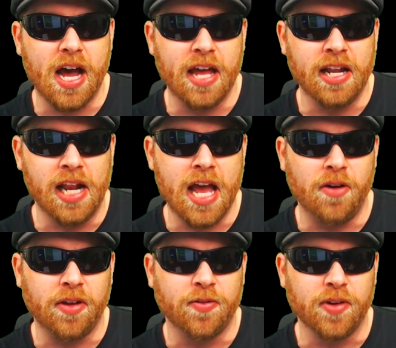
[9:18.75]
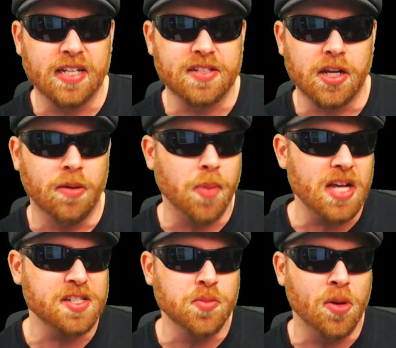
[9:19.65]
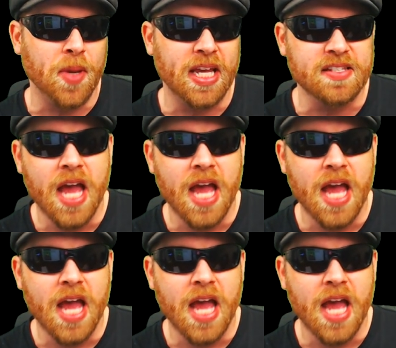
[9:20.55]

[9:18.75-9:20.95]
and allowing for us to go and buy some more beers